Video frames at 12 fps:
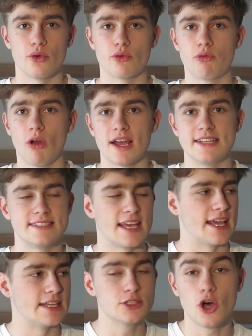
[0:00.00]
write
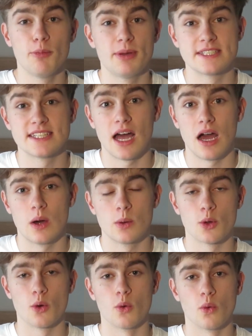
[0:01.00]
a topic
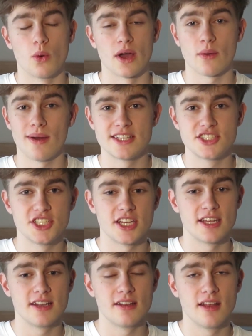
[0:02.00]
down or a
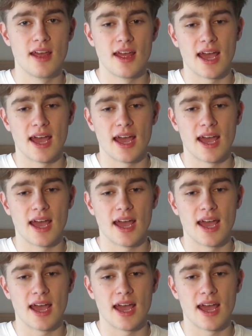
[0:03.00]
question